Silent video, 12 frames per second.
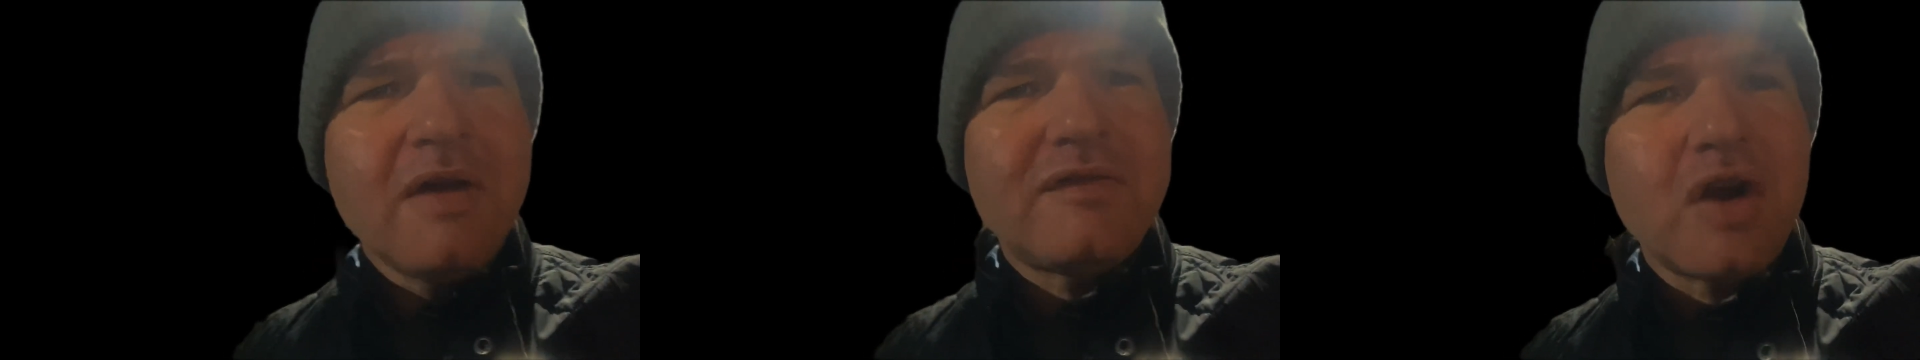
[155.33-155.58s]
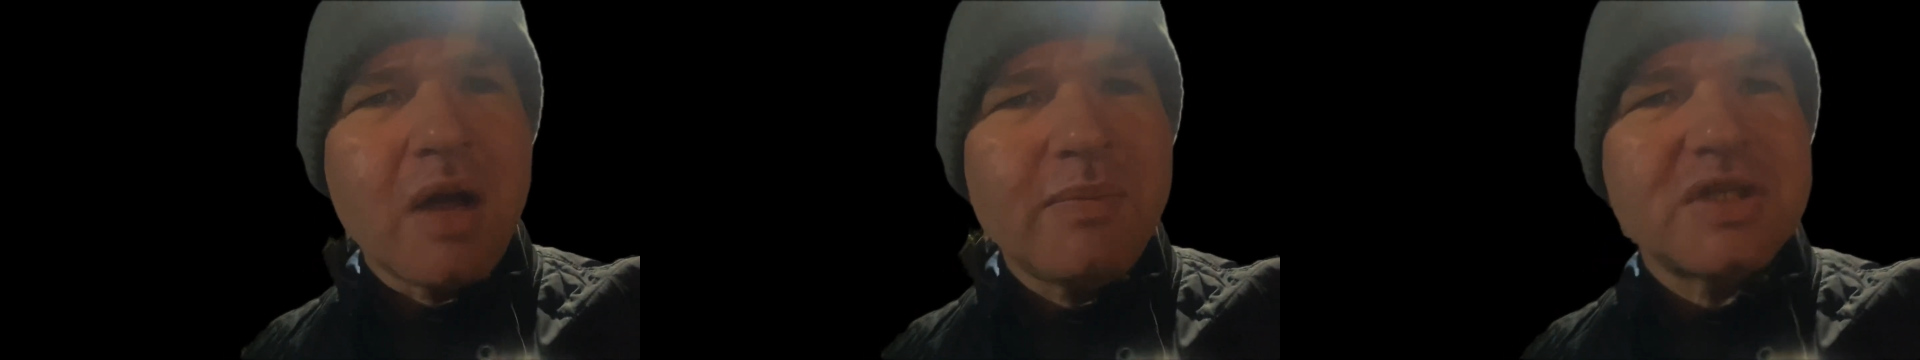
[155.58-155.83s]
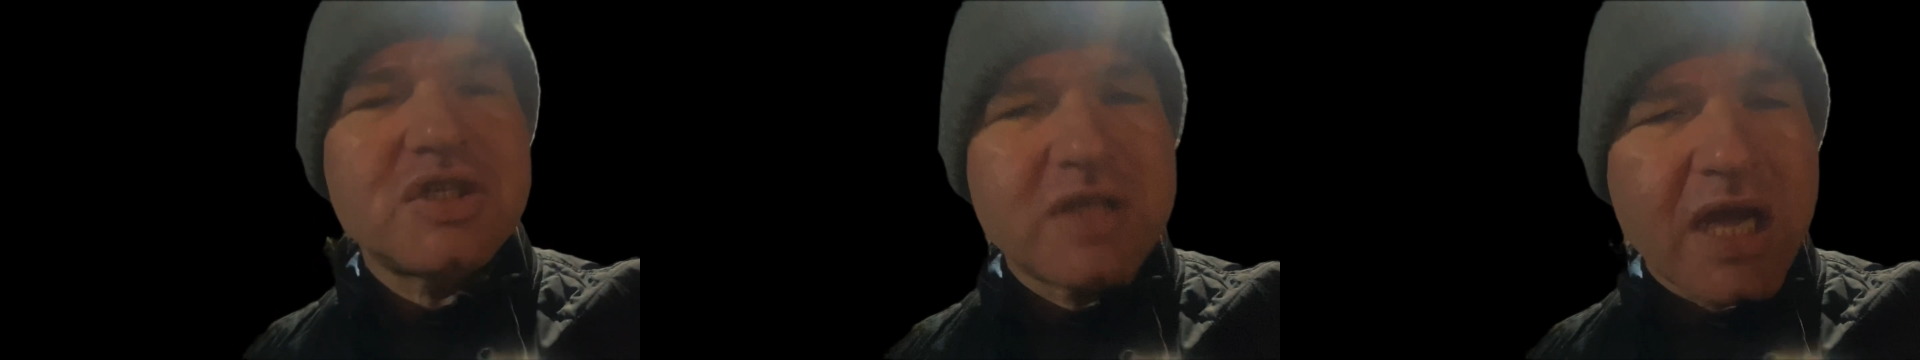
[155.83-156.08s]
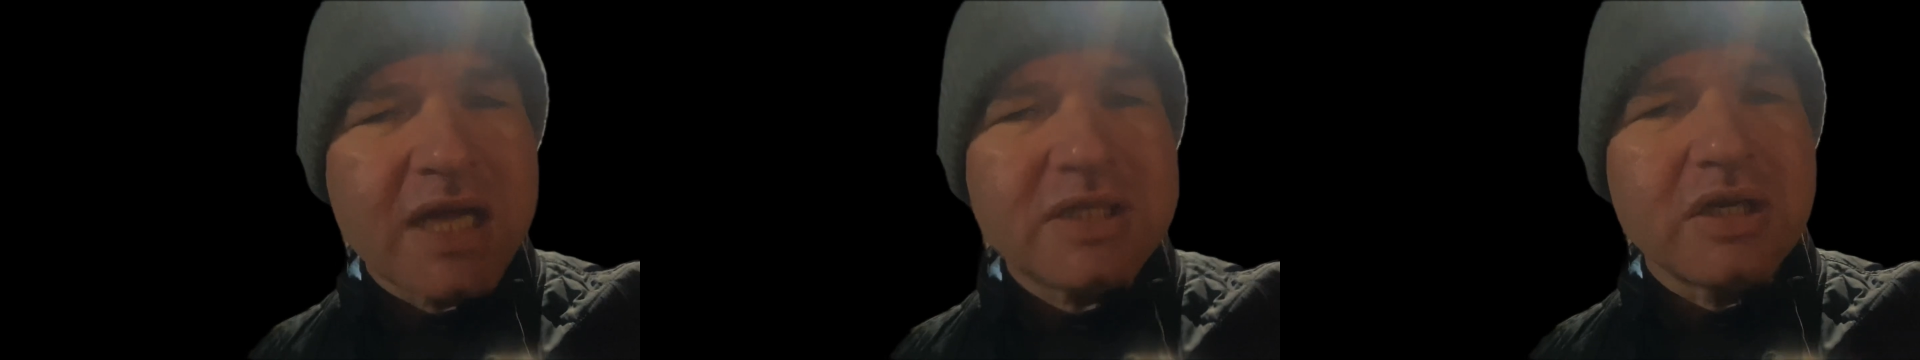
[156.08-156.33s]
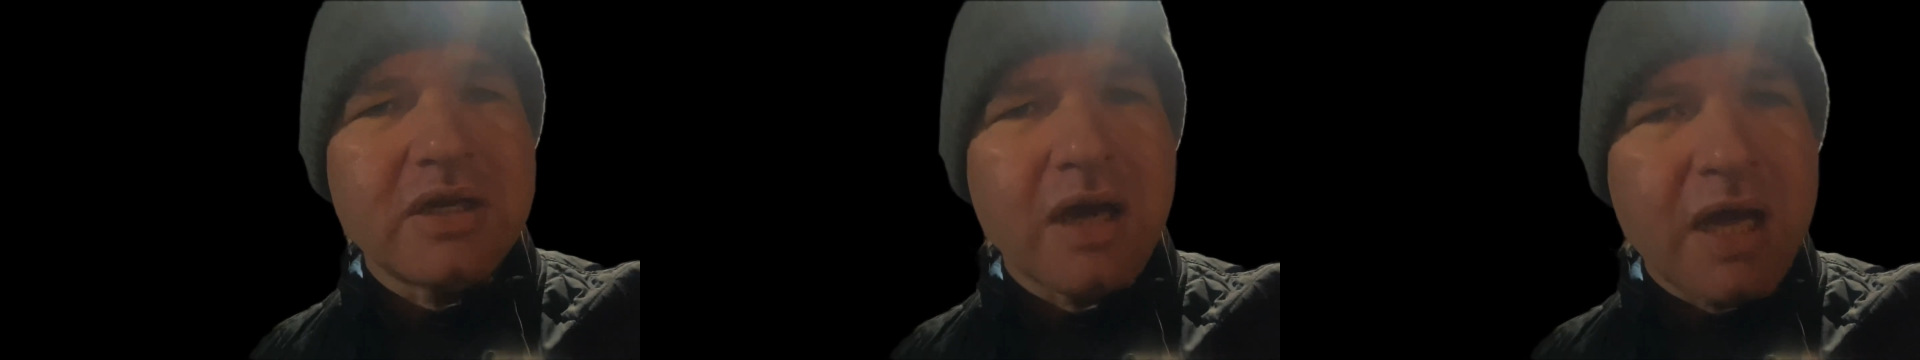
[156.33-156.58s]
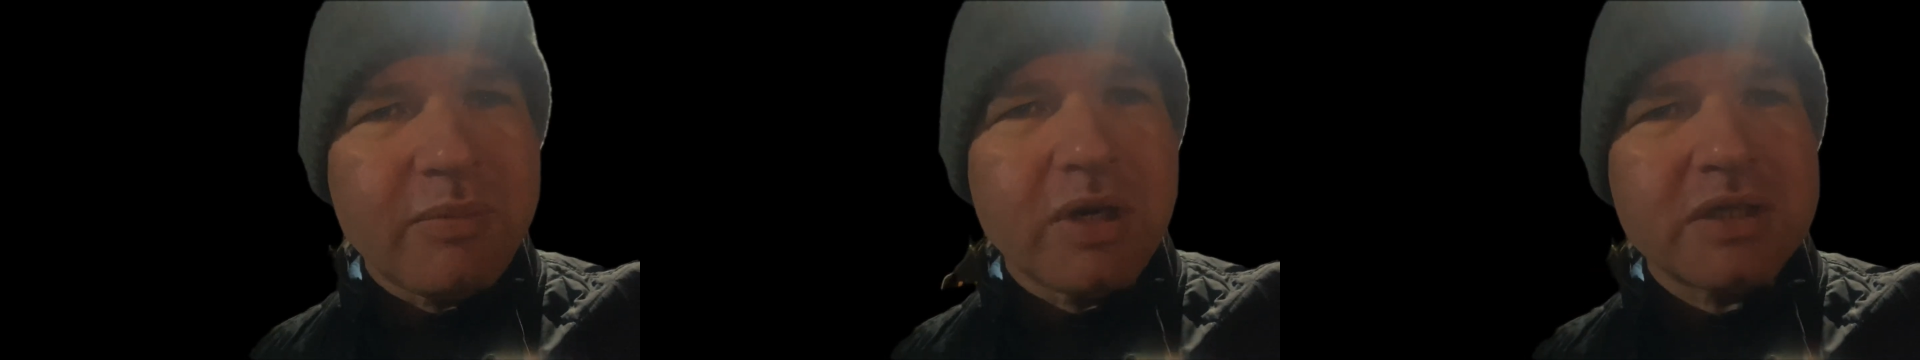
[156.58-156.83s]
from the stands at
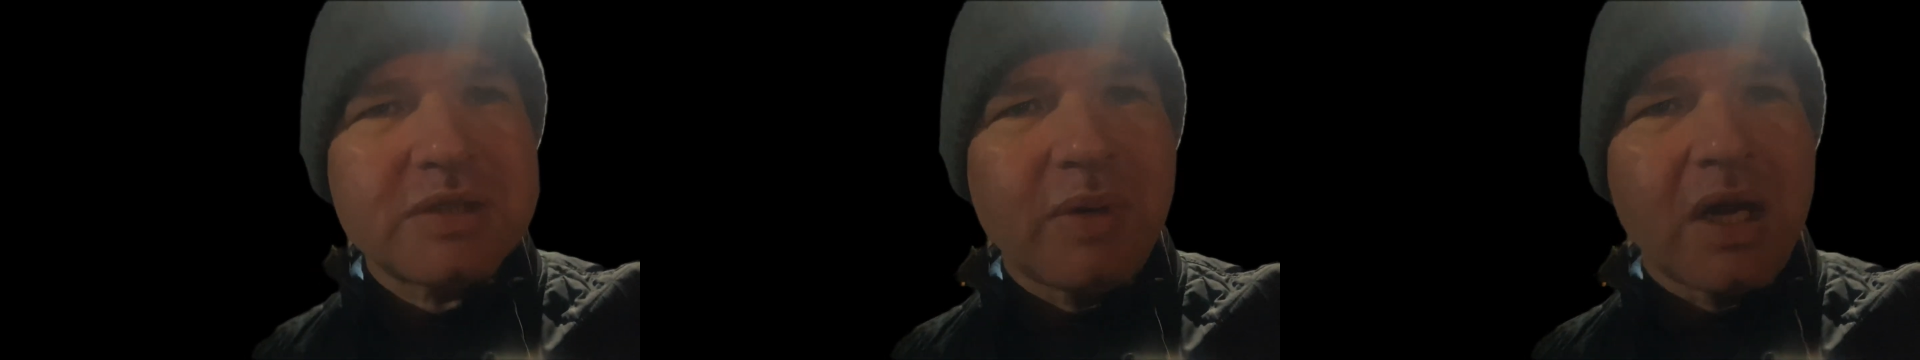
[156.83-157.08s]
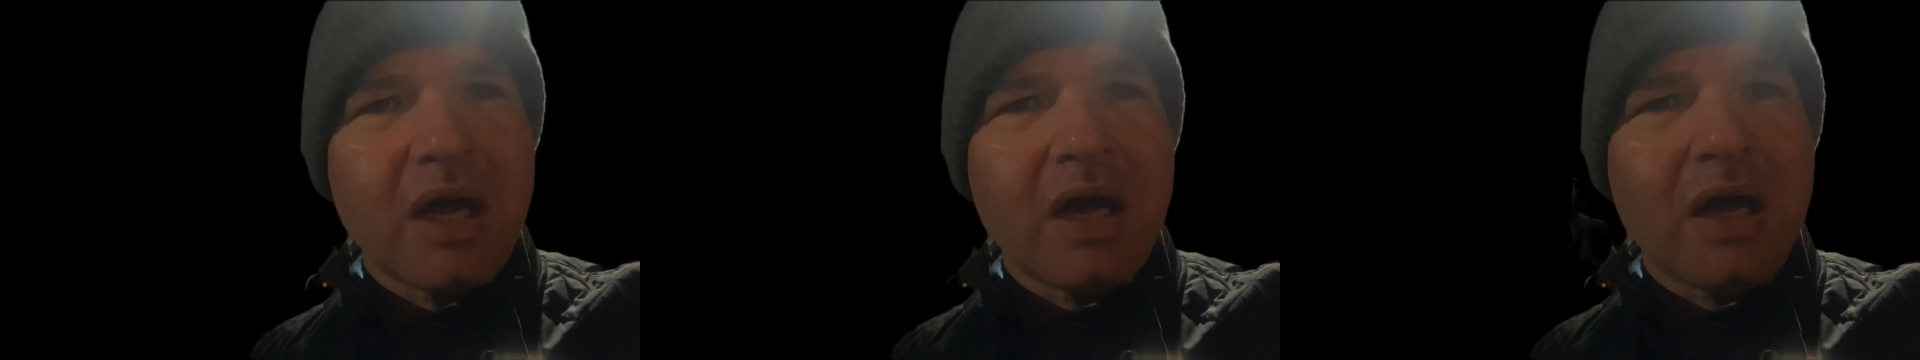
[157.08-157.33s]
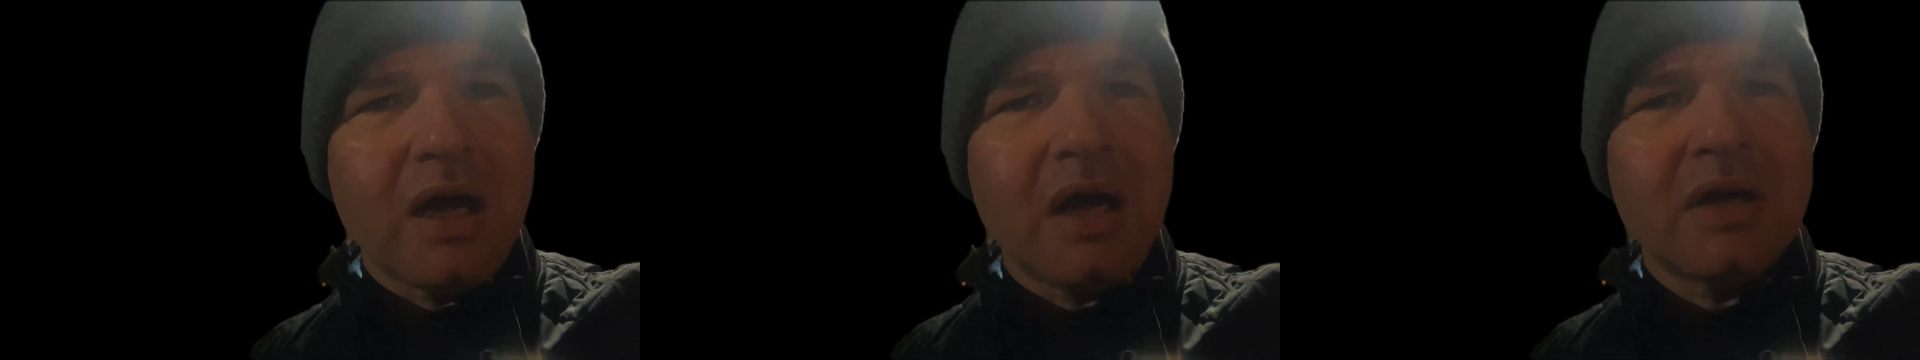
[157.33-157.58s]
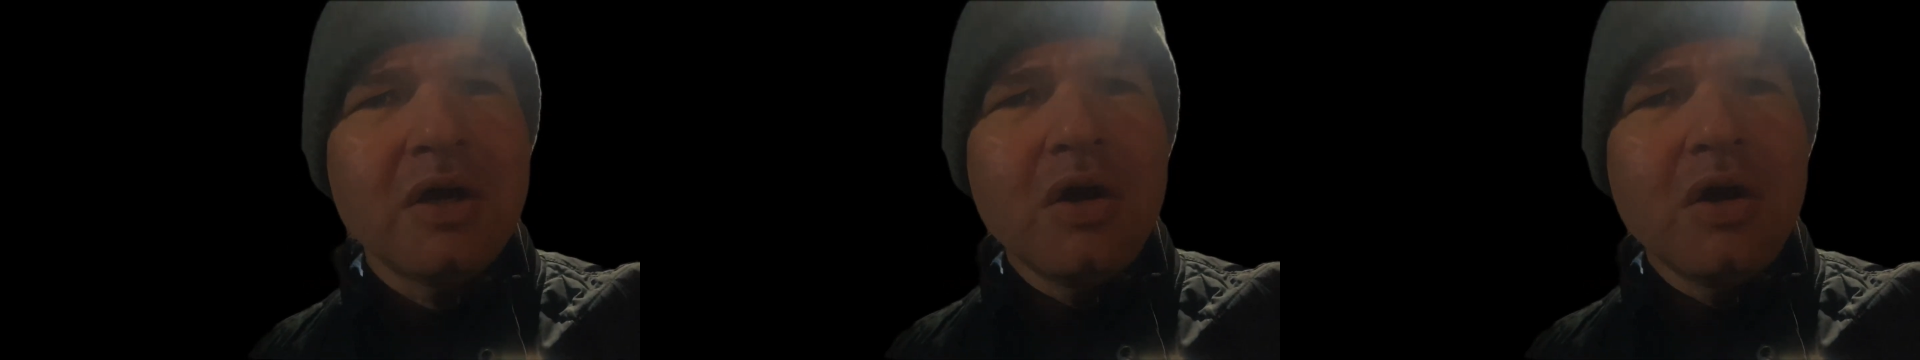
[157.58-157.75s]
Ibrox Park.